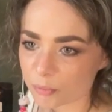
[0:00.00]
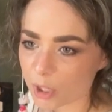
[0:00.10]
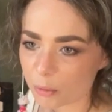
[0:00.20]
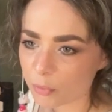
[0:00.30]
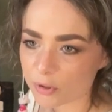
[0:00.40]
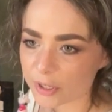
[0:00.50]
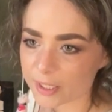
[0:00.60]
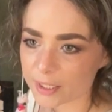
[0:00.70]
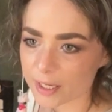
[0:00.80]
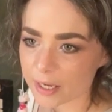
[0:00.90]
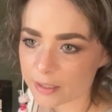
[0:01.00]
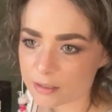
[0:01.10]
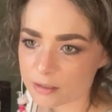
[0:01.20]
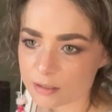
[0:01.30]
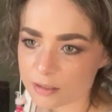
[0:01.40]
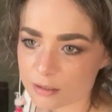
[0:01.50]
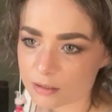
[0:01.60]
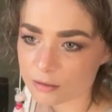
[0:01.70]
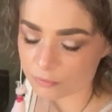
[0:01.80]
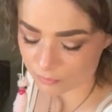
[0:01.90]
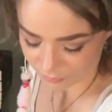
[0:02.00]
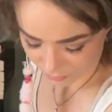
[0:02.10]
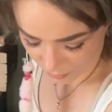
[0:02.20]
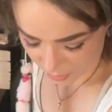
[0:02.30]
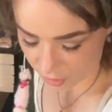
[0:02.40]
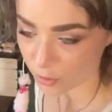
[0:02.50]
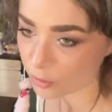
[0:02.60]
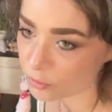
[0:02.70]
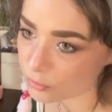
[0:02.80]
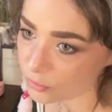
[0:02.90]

Paul Murray and I know.